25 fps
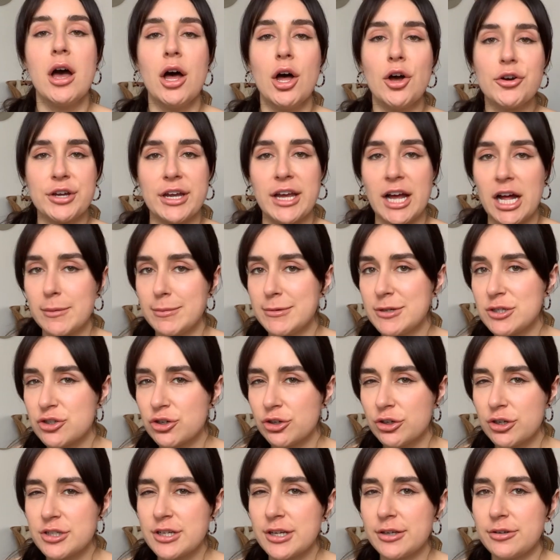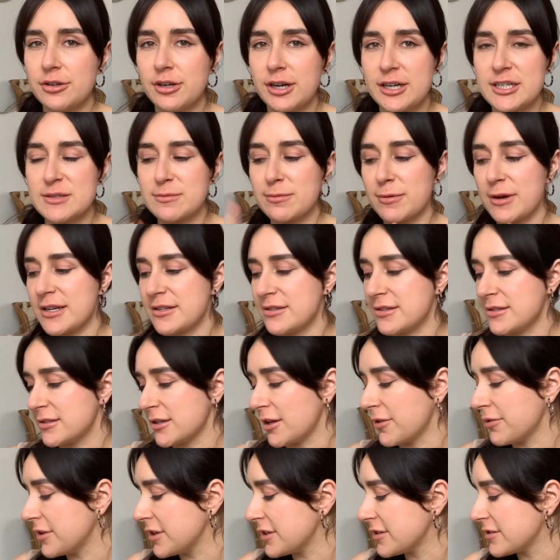Okay, I'll be sure to tell you guys prices
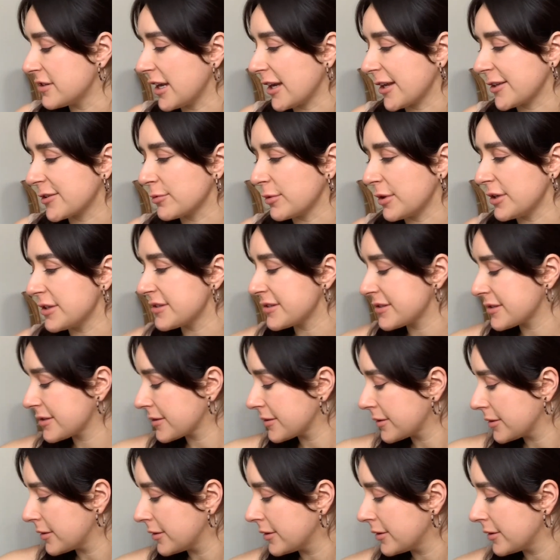on these next ones.